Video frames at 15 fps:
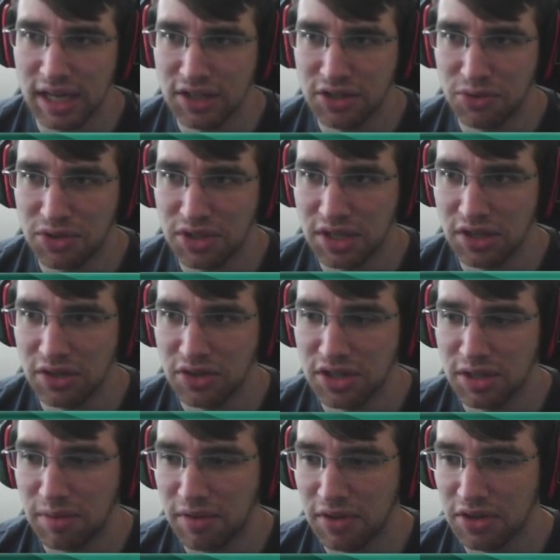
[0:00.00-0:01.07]
you steal
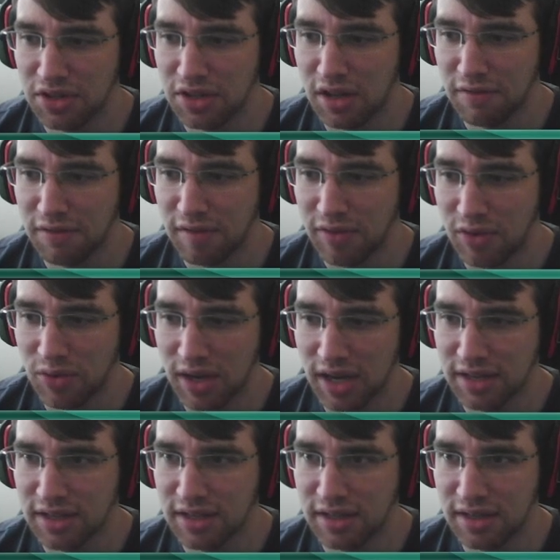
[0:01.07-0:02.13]
some of their stuff if you
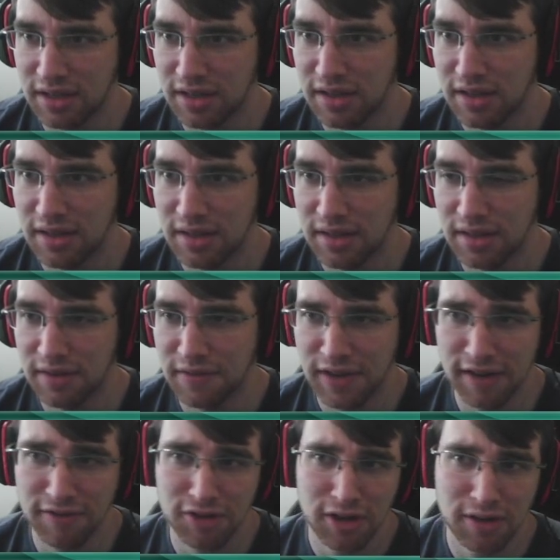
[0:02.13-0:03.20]
cast the
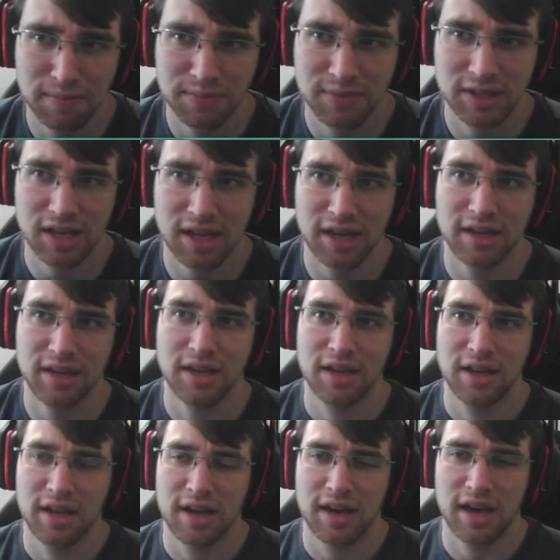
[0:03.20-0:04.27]
5-drop side.
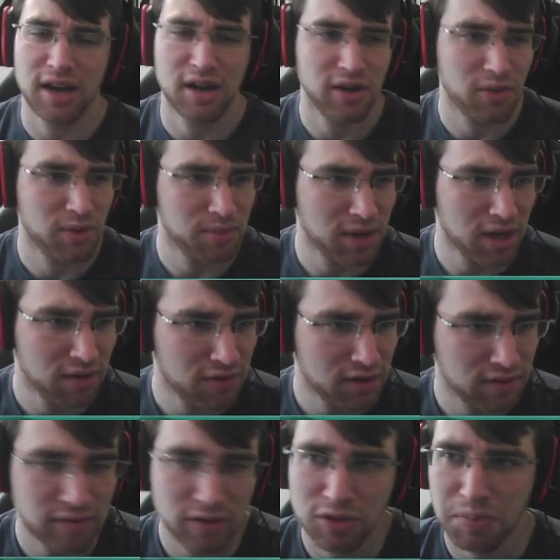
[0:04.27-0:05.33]
I don't know. I'm kind of
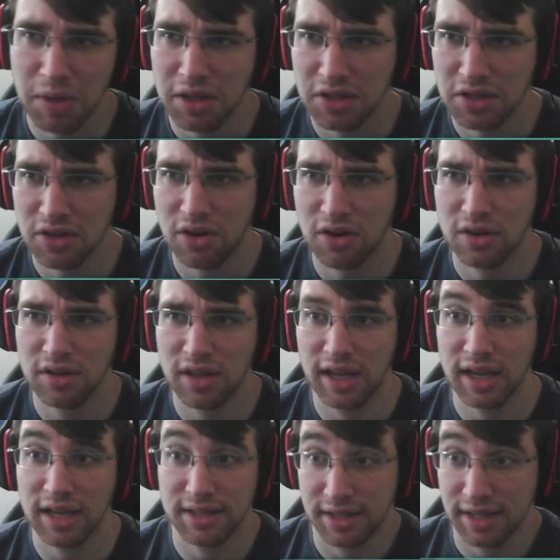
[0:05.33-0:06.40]
confused by this card.
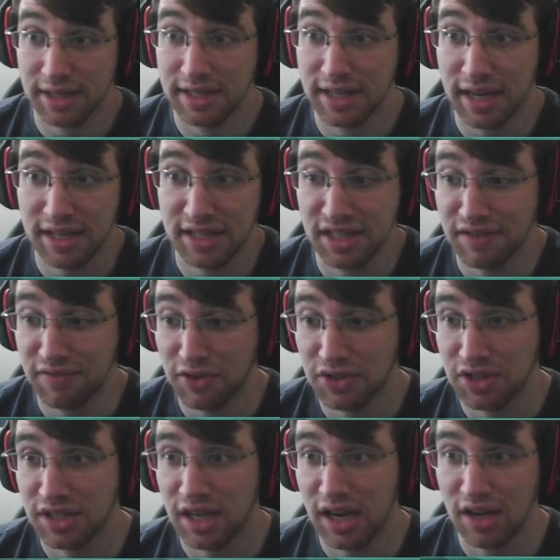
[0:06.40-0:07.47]
Like it's nice, it's
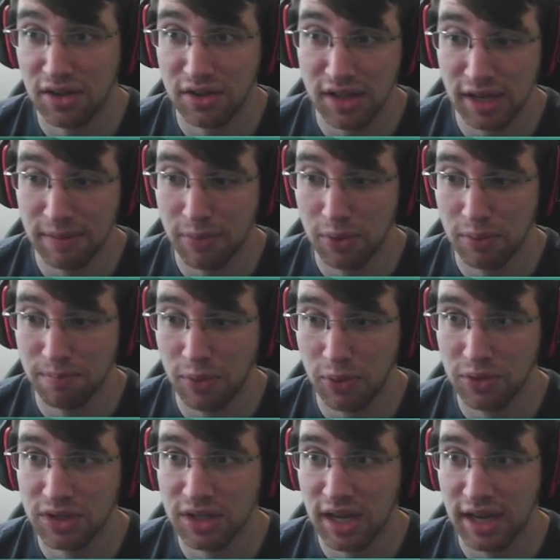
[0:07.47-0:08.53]
versatile. Like
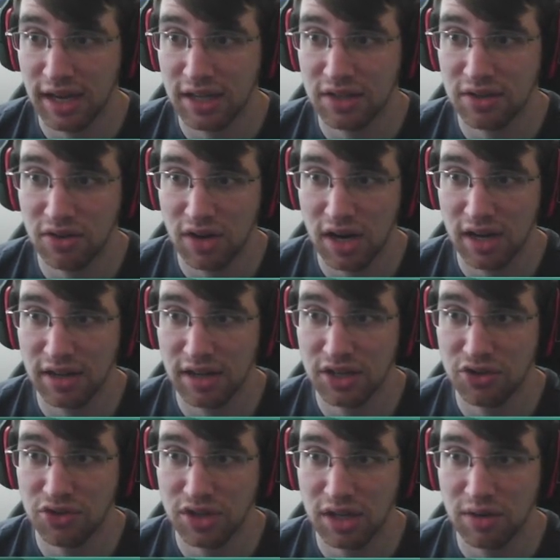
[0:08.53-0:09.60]
both sides are kind of
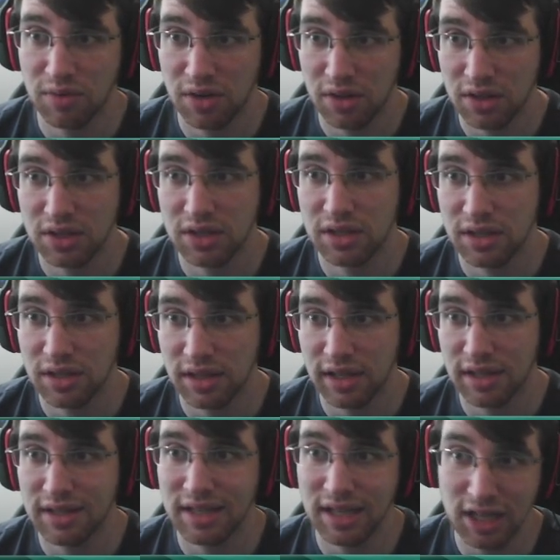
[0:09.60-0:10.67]
interesting. Where this
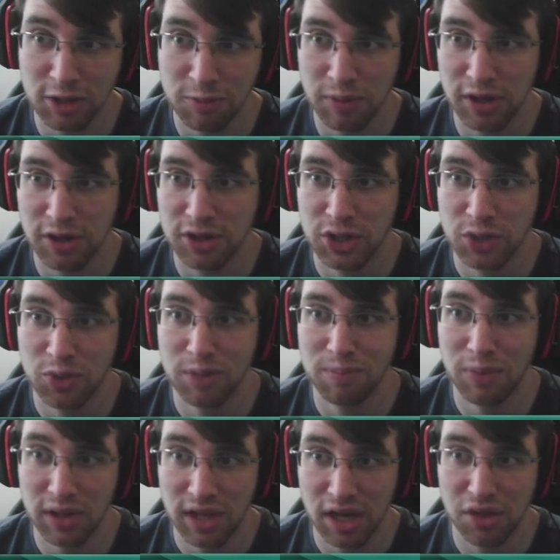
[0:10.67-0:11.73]
lets each player do
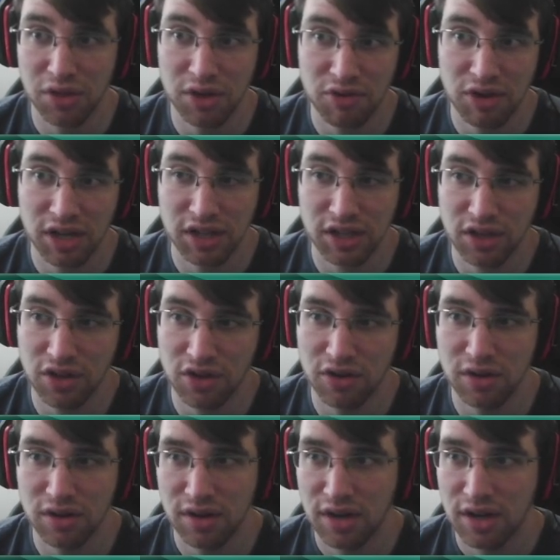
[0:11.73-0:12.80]
it, but like theoretically
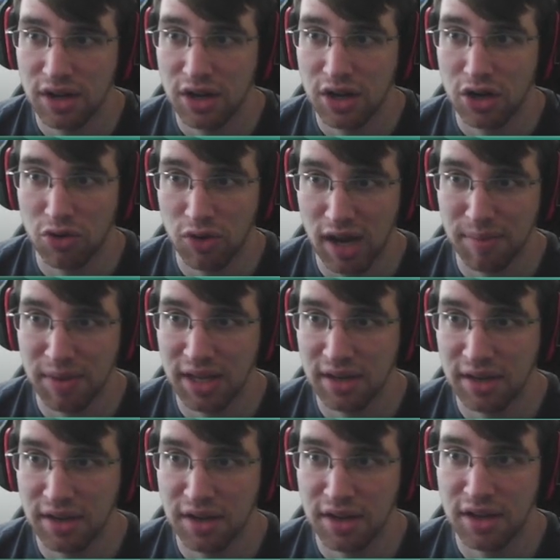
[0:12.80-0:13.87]
you're
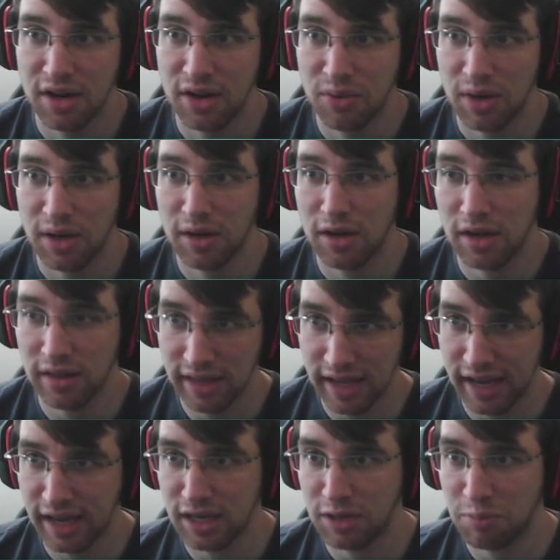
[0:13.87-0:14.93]
grabbing a
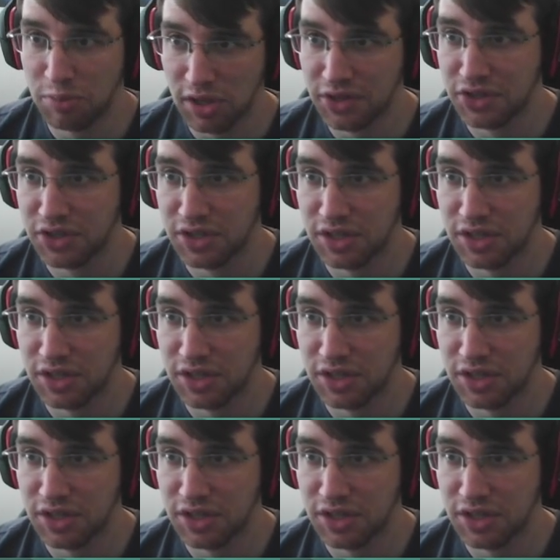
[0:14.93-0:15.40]
land plus